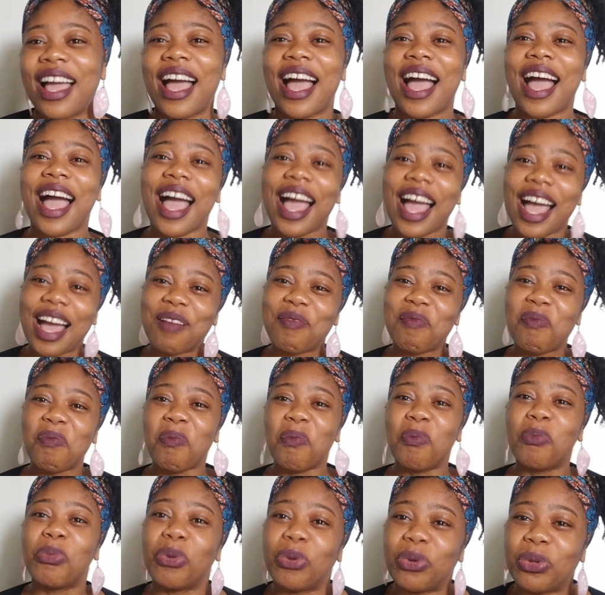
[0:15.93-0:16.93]
Aham
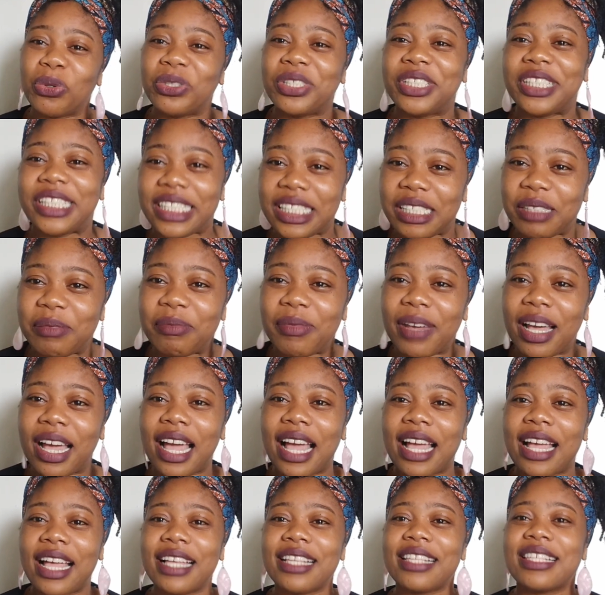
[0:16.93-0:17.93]
bo Chidima.
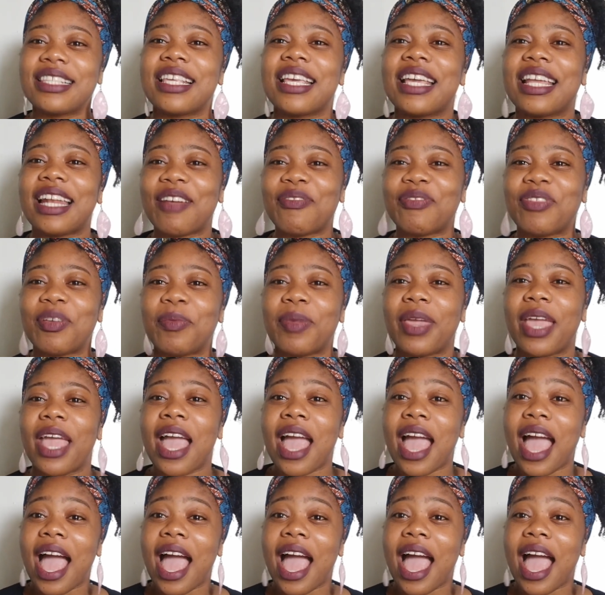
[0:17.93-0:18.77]
Say it after me.